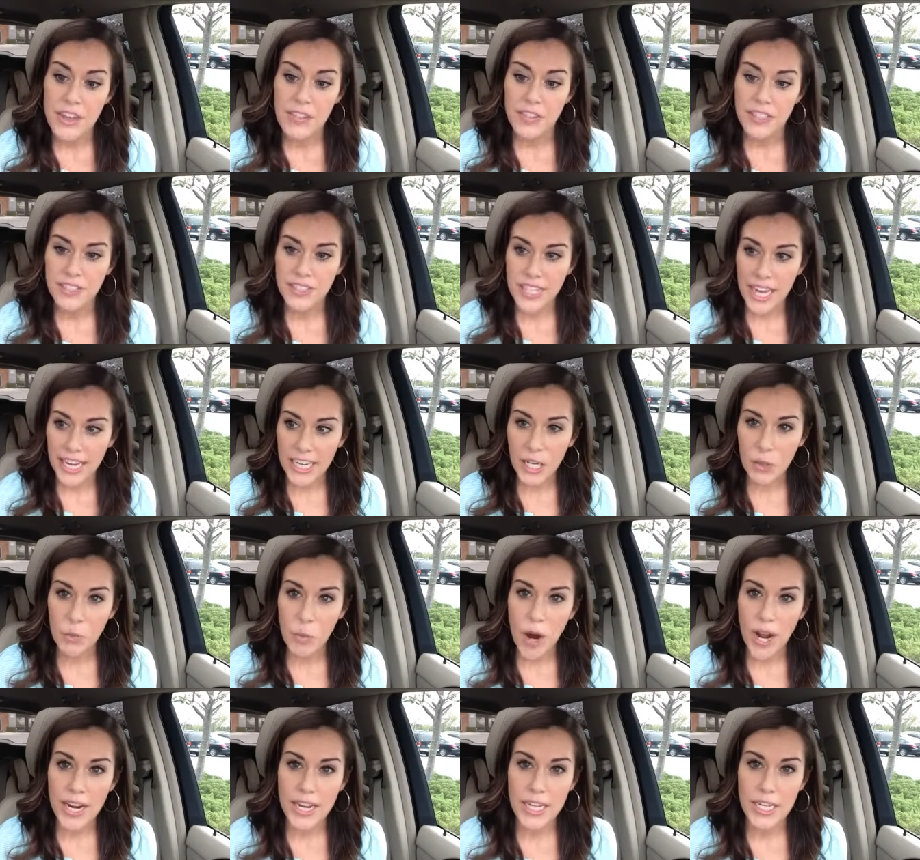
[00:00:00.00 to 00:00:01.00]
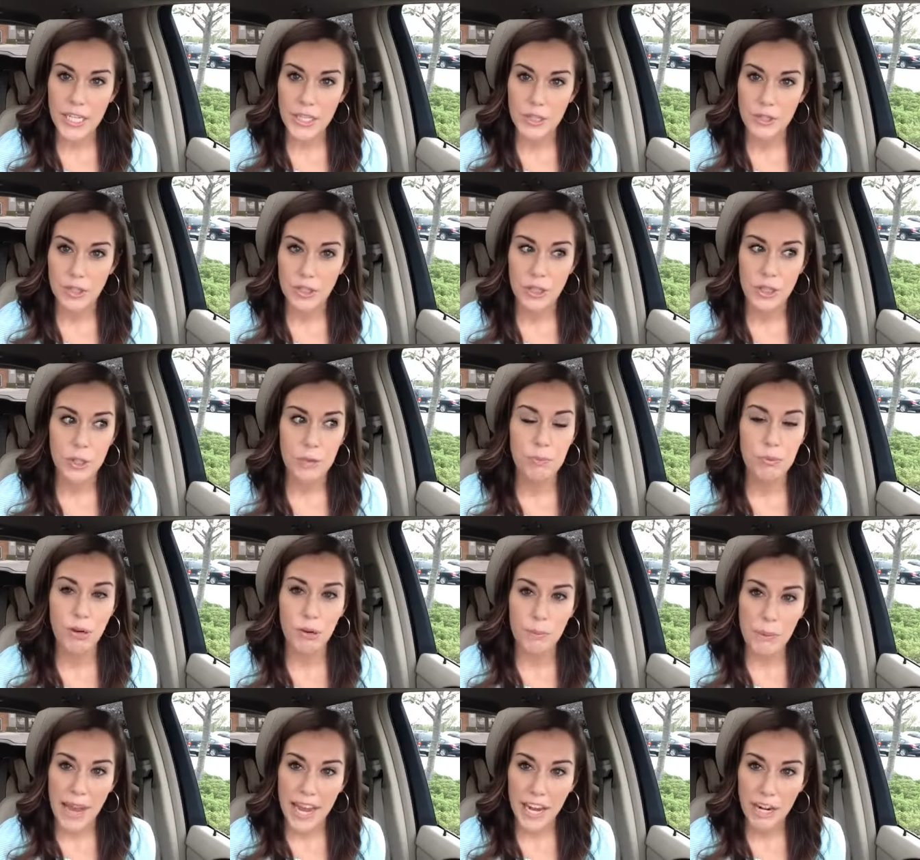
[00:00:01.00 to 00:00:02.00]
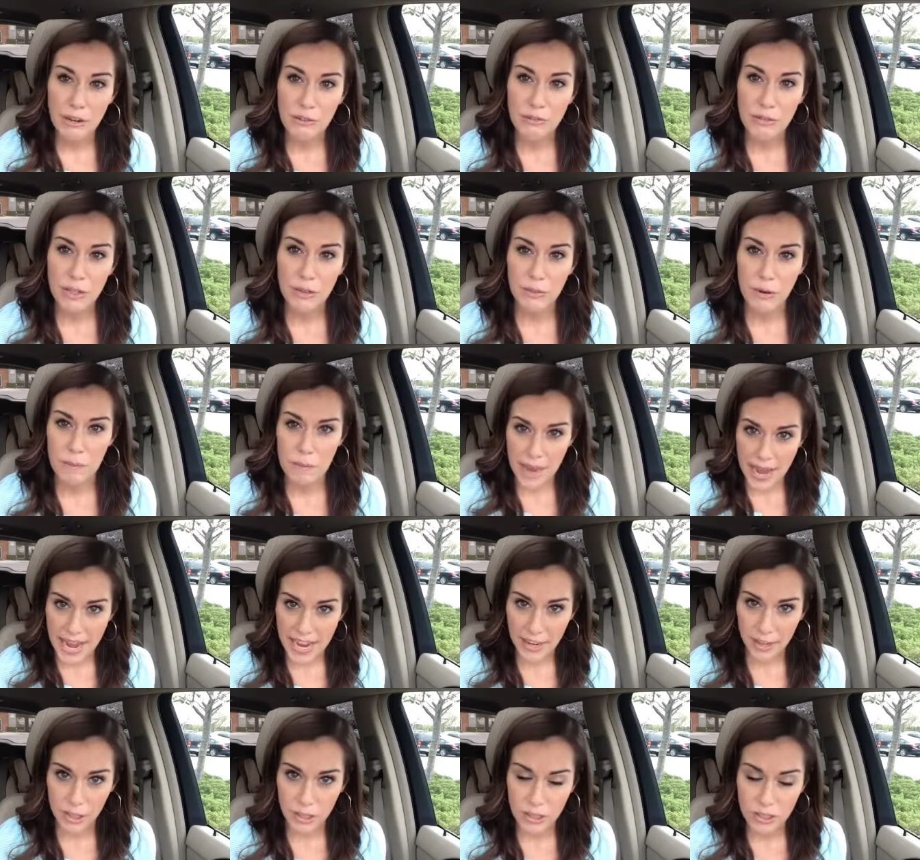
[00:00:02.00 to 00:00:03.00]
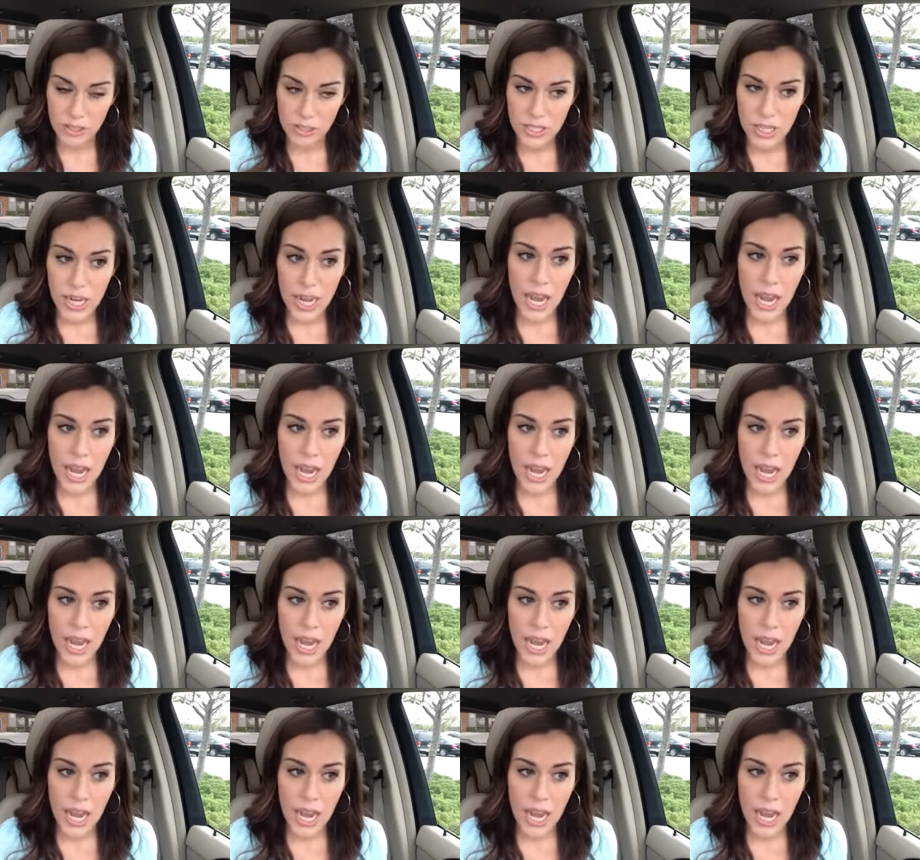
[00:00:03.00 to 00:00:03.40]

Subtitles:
The second one is to prepare for repairs.